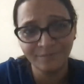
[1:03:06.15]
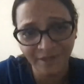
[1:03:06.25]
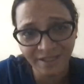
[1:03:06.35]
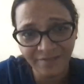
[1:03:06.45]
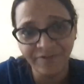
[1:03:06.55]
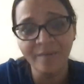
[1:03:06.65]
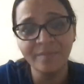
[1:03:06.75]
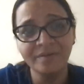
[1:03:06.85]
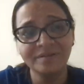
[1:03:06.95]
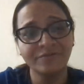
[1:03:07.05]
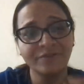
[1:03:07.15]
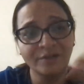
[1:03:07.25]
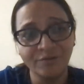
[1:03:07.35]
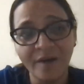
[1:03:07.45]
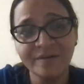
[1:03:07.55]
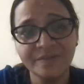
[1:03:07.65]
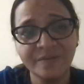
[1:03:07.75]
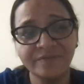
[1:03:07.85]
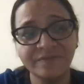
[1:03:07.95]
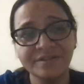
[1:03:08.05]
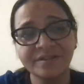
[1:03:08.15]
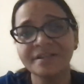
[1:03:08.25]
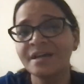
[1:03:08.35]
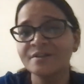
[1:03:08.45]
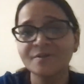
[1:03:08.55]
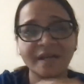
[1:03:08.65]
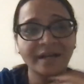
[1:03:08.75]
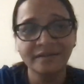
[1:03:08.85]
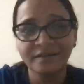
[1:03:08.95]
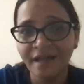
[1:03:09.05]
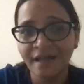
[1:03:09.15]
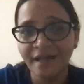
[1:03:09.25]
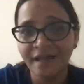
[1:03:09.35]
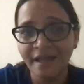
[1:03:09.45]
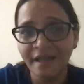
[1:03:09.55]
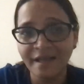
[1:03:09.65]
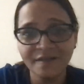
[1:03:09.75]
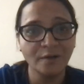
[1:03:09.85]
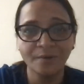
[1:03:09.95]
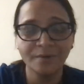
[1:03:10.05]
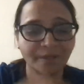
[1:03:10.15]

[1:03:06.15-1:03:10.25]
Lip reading: where the fellow farmer has been featured. So that, as we